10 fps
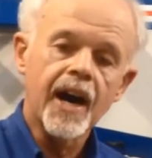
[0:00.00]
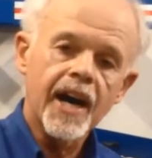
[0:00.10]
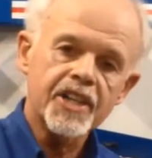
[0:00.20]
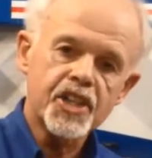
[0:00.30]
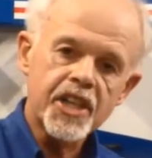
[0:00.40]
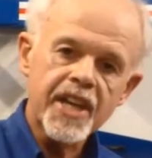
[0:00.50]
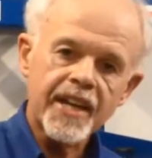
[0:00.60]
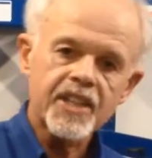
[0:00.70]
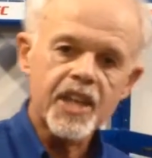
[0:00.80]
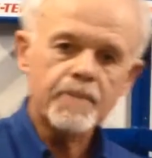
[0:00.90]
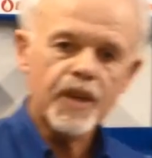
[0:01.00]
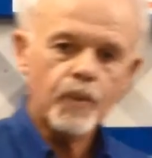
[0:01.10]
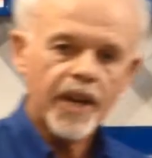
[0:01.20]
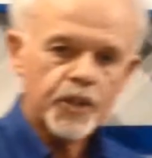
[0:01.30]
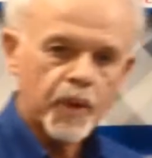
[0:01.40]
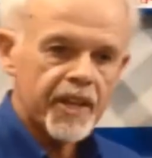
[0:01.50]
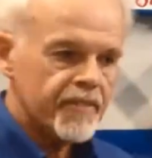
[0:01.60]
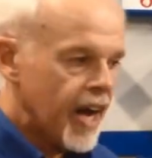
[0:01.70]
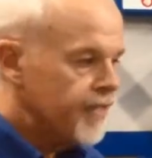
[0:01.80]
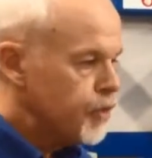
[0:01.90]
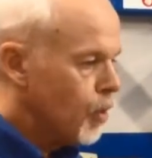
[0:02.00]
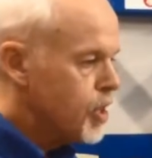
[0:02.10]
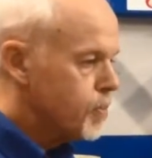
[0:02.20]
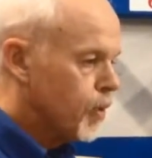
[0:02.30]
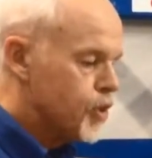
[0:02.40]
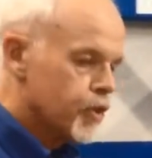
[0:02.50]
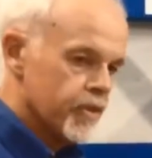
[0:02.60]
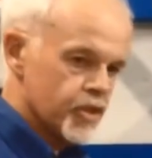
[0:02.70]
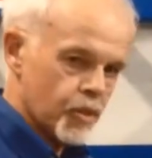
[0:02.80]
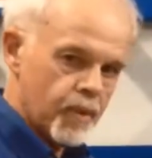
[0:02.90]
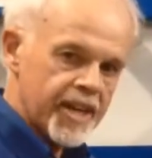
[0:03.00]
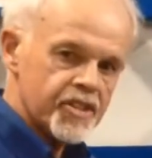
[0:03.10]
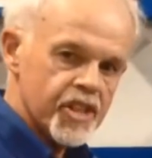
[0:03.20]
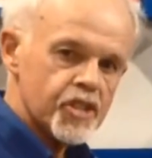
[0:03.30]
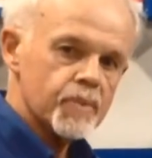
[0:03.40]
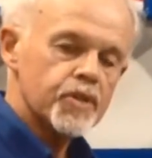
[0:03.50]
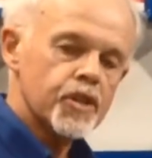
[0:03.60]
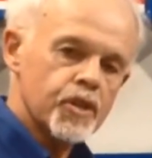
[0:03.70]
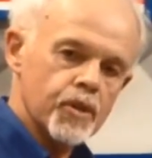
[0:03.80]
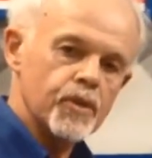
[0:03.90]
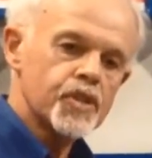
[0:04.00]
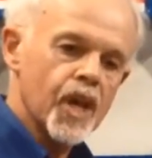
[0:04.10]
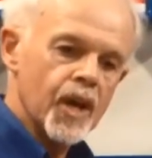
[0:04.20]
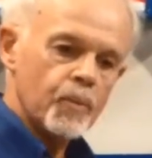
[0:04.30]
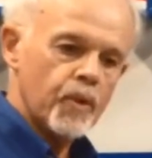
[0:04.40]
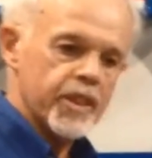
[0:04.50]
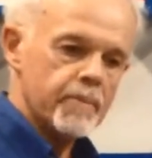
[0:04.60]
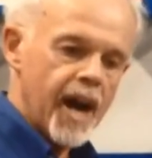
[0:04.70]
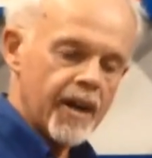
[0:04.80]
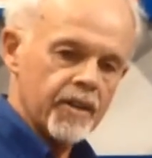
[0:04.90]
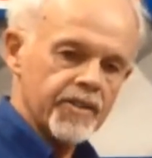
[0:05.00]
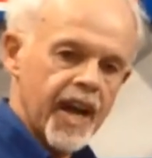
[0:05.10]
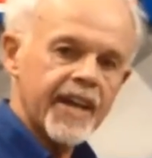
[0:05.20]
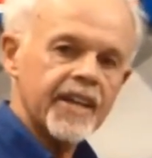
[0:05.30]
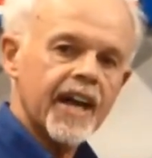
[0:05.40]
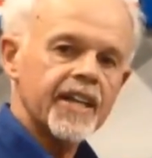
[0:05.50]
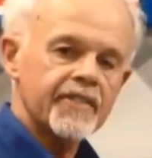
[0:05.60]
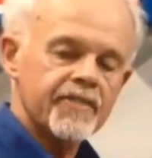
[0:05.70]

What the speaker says: A G-TEC TB-125 Torch Booster is the right system to use with the Model 998